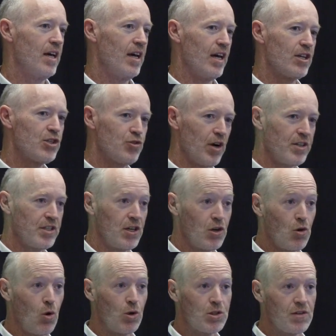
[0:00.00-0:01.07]
extracting
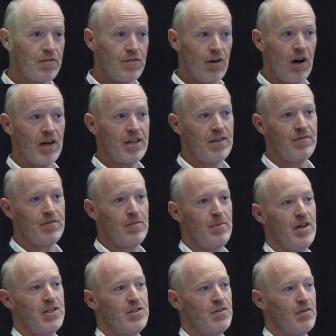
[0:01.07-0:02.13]
quantified
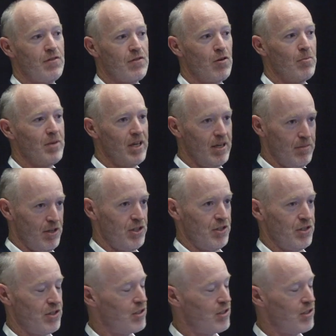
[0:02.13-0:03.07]
information from images.